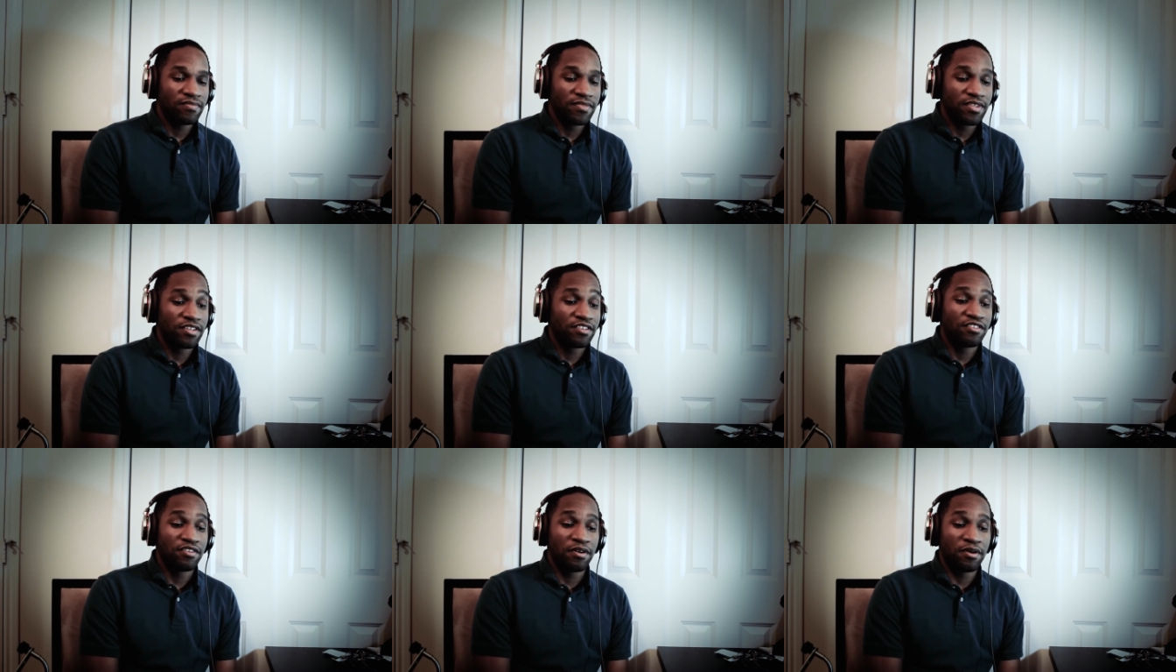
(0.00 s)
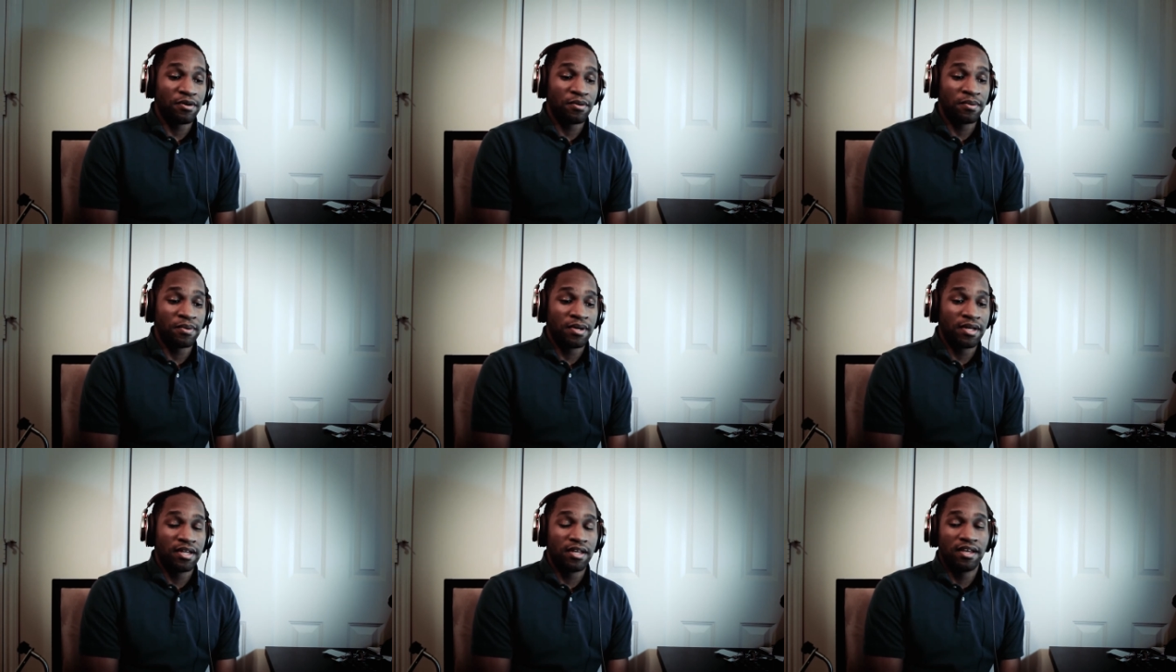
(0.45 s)
So
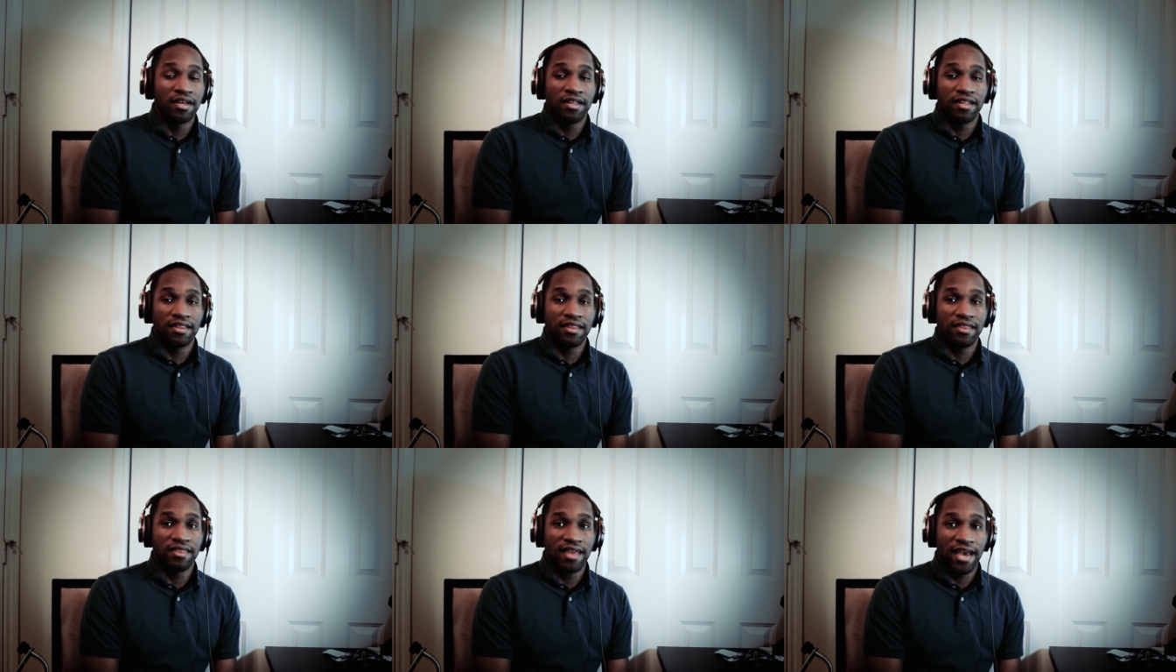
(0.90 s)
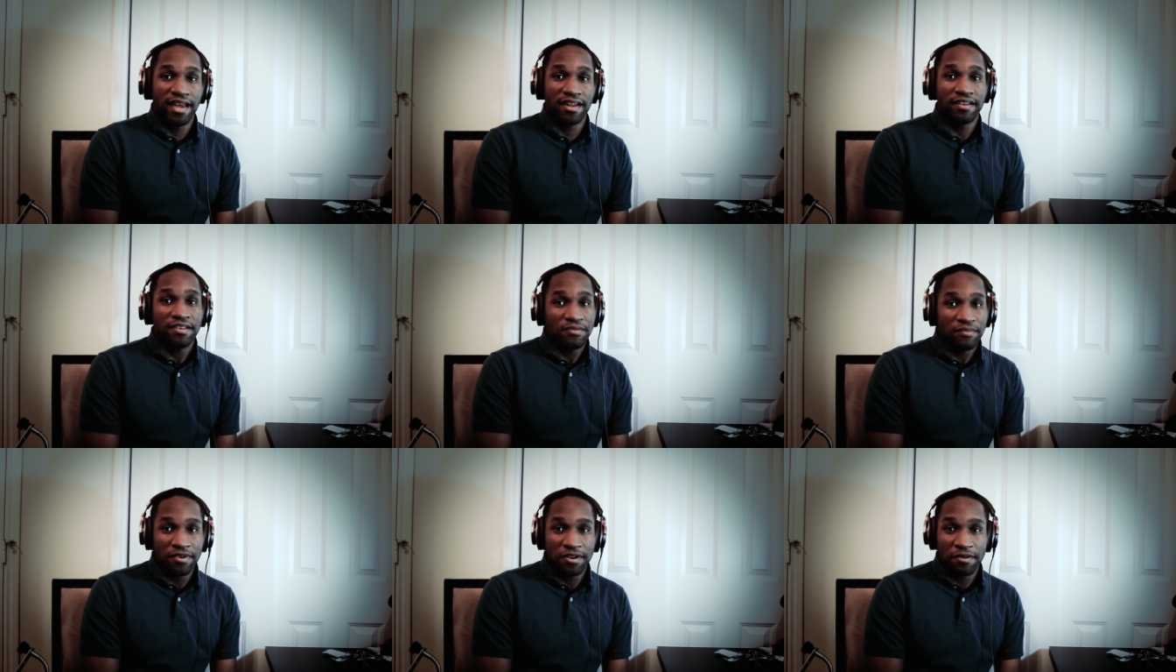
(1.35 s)
that
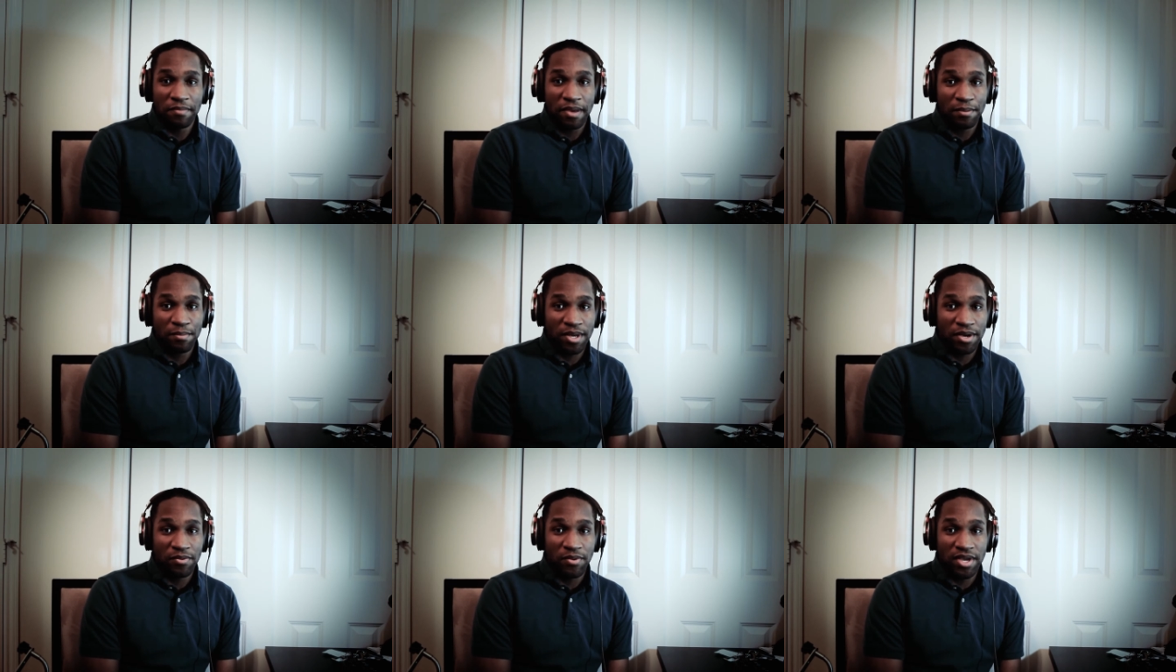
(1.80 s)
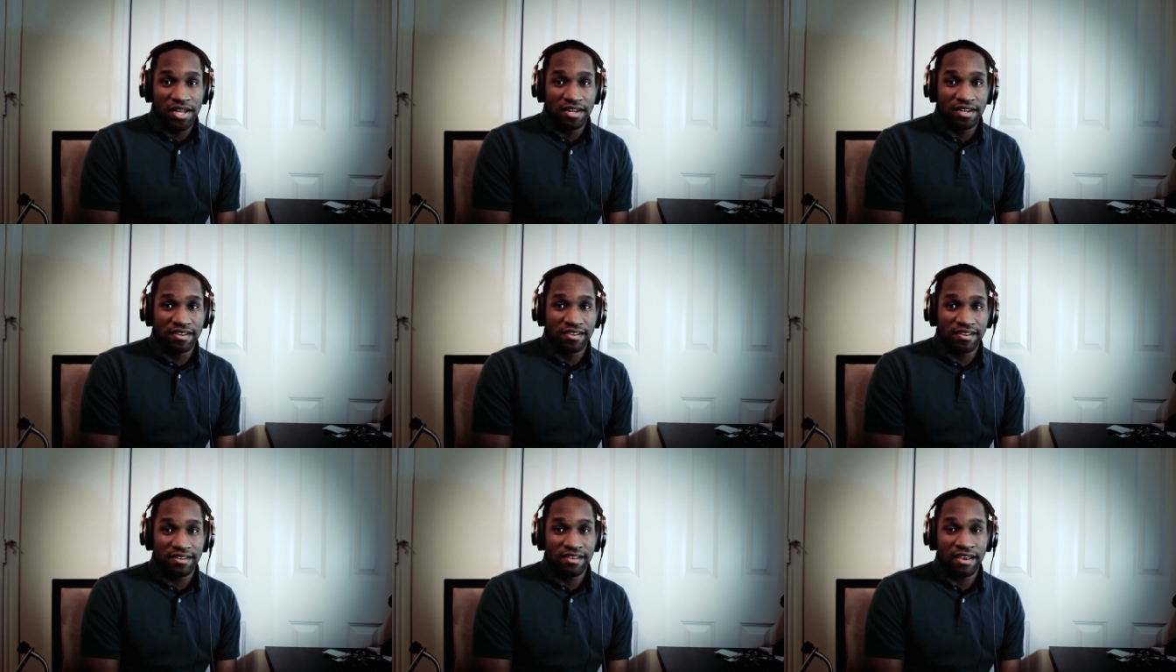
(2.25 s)
is one of my big
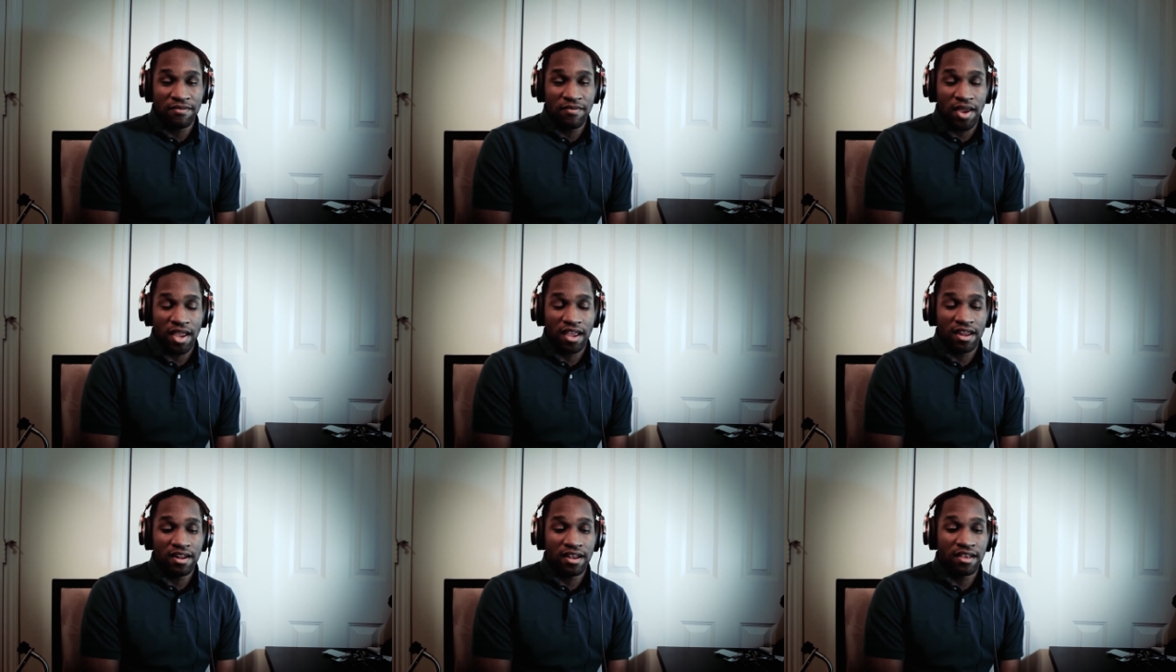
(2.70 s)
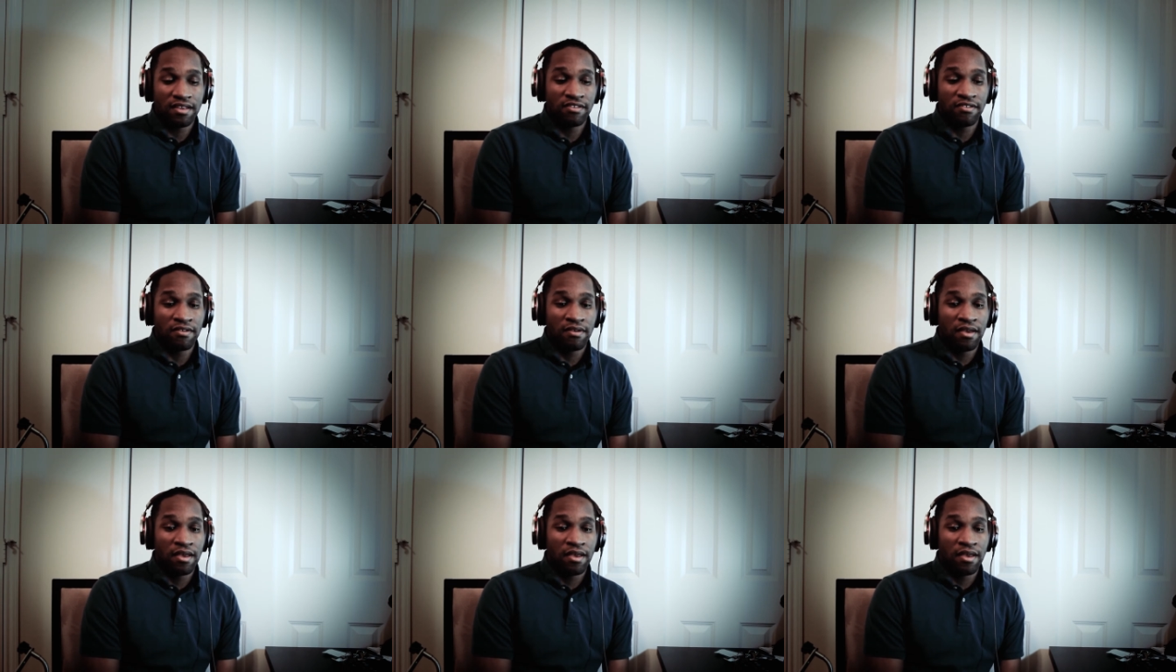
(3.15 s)
weaknesses, I recognize.